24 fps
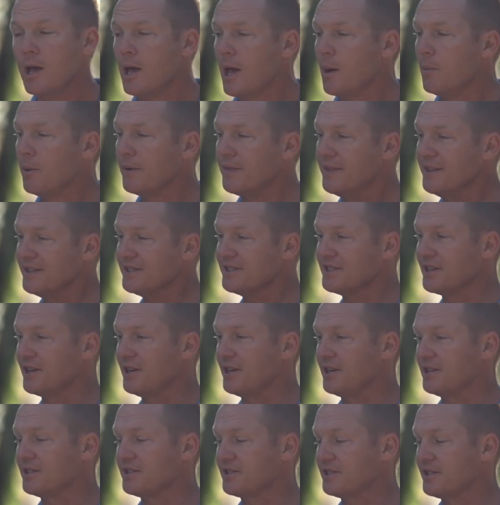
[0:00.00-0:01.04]
And what this
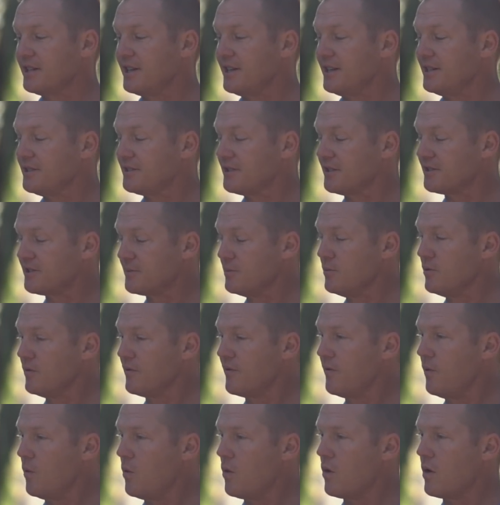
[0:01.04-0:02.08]
does is the Smooth
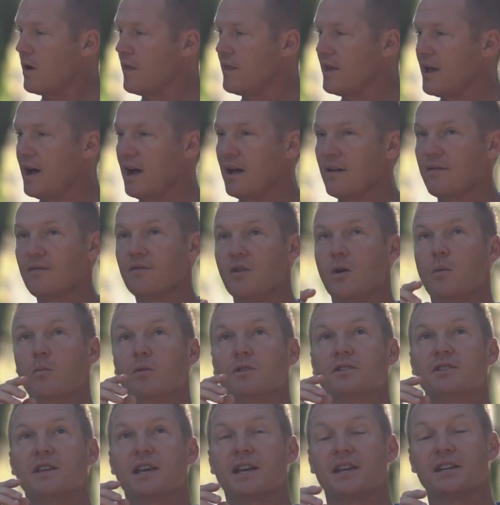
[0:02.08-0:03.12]
4 and the iPhone
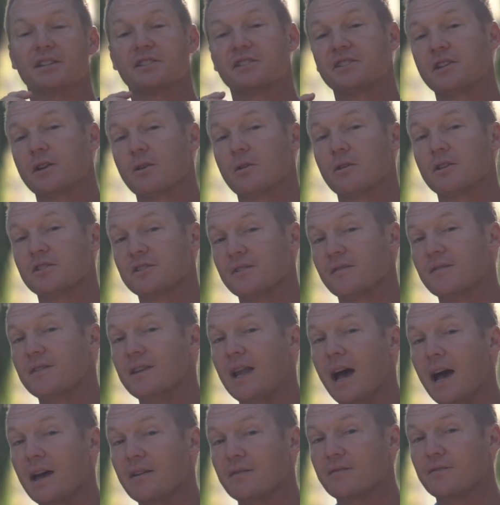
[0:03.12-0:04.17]
will take a series of
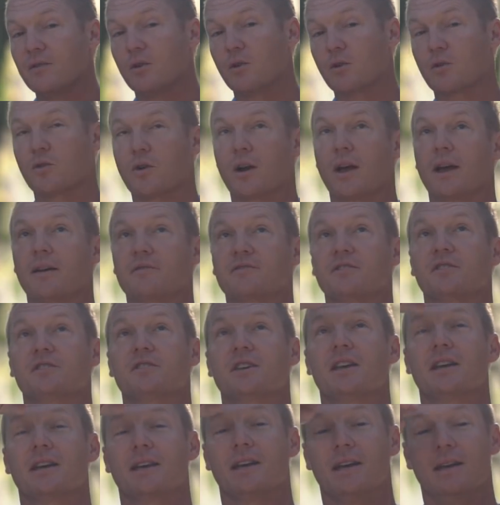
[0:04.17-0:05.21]
9 photographs. They'll
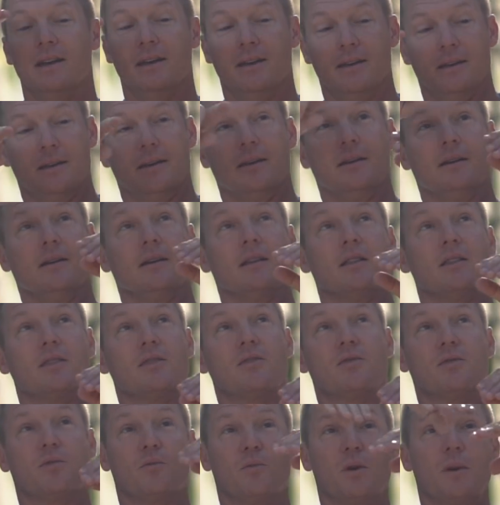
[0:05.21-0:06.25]
take
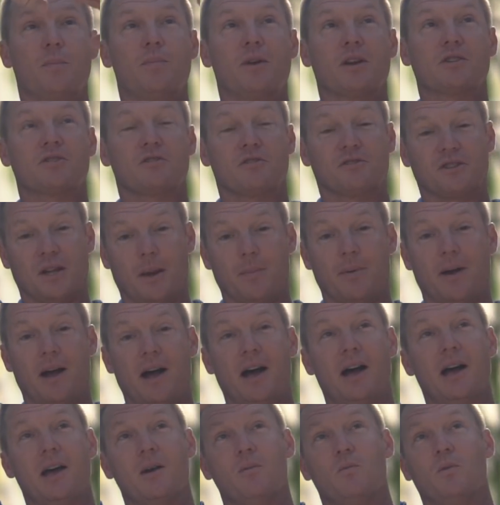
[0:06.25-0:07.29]
3 pictures up
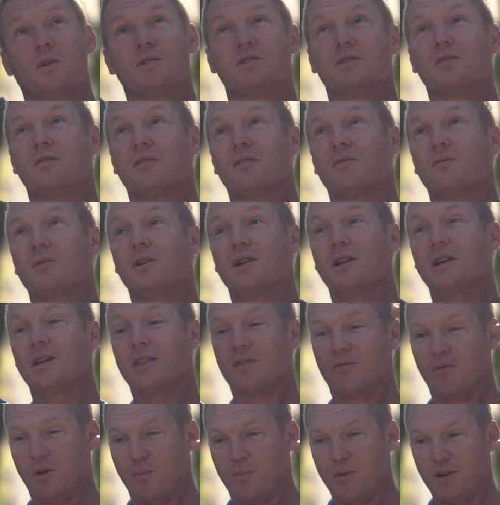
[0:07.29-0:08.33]
high, 1, 2, 3,
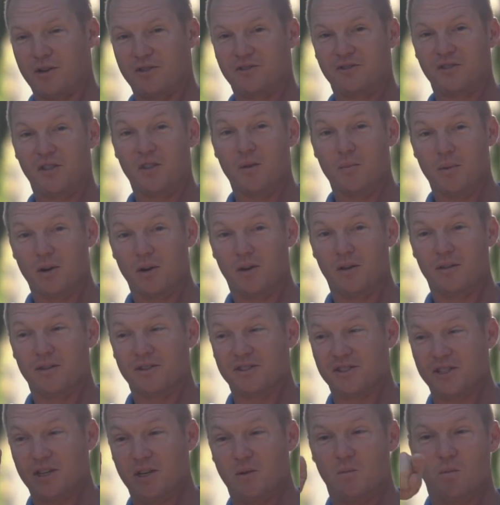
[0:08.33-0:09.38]
3 pictures in the middle of the
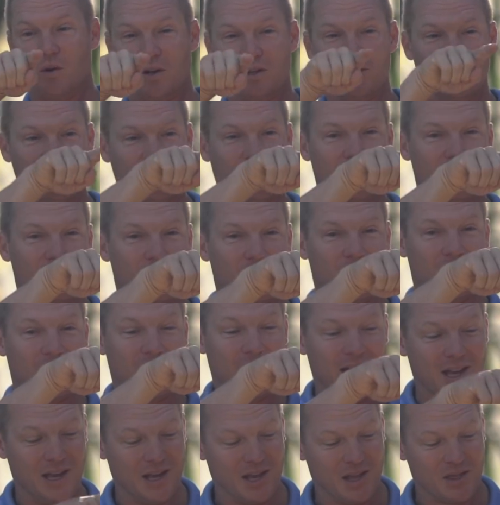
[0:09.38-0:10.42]
scene, 1, 2, 3,
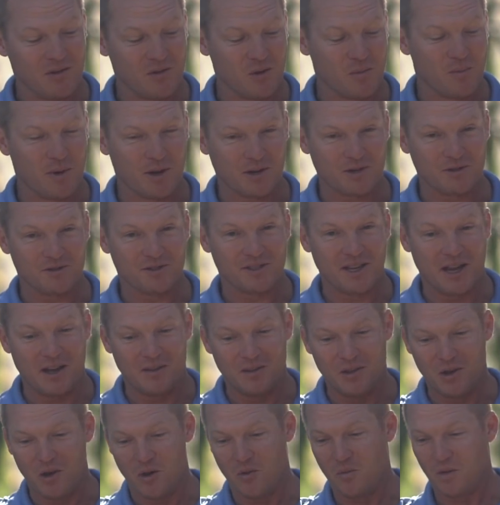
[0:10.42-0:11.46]
3 pictures
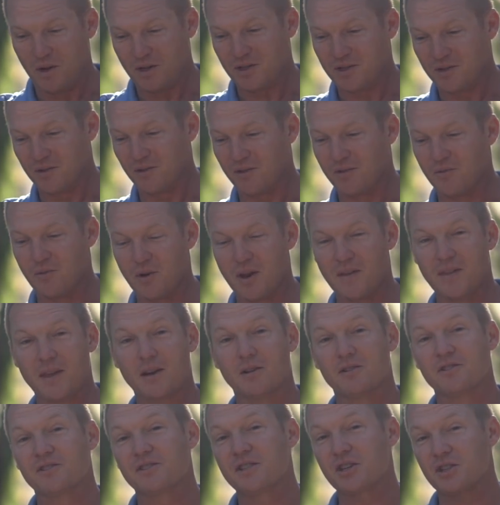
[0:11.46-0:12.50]
down low, 1, 2, 3, and then
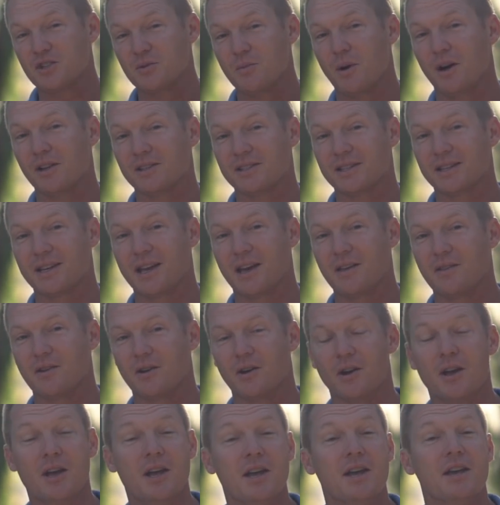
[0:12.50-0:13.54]
I'll stitch them all
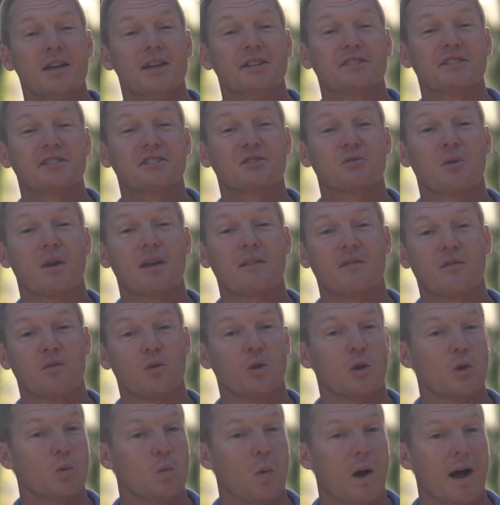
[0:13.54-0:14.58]
together. This is great for
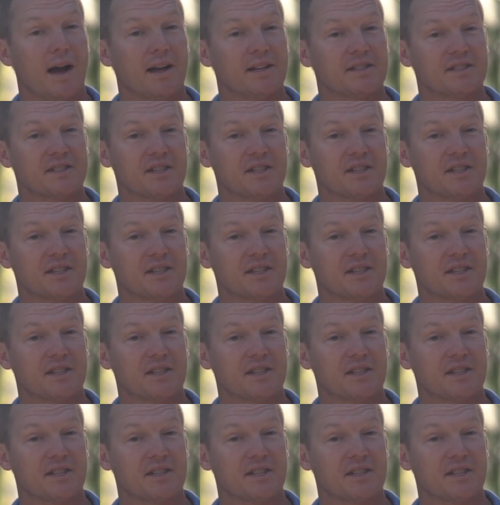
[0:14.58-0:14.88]
really wide